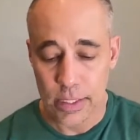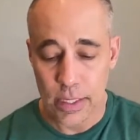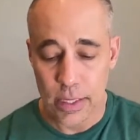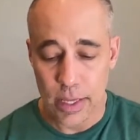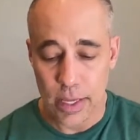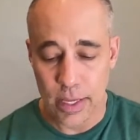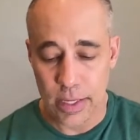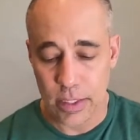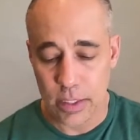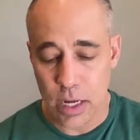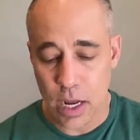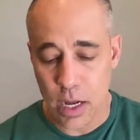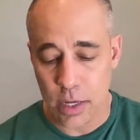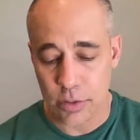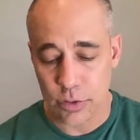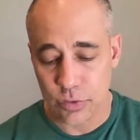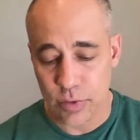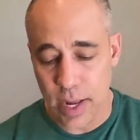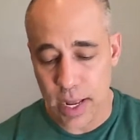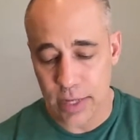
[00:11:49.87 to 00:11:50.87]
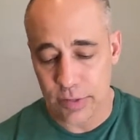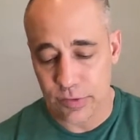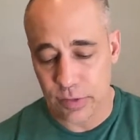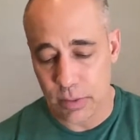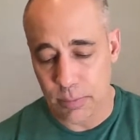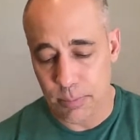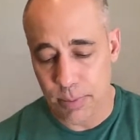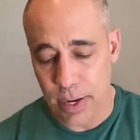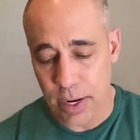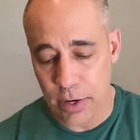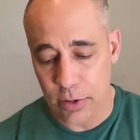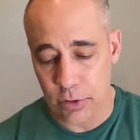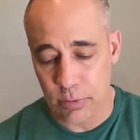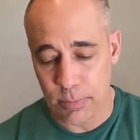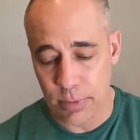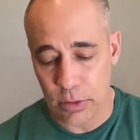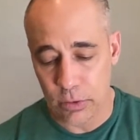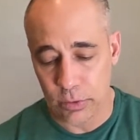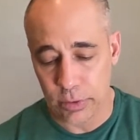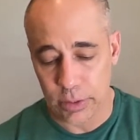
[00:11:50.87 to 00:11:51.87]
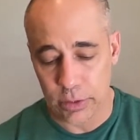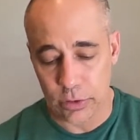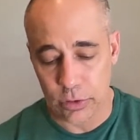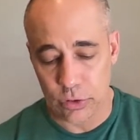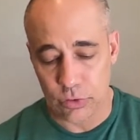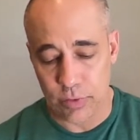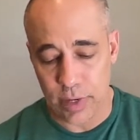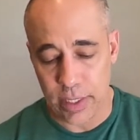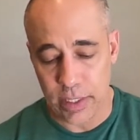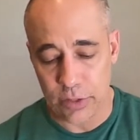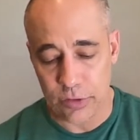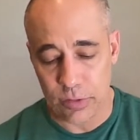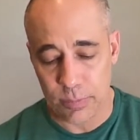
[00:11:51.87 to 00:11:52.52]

In contrast, impaired middle ear drainage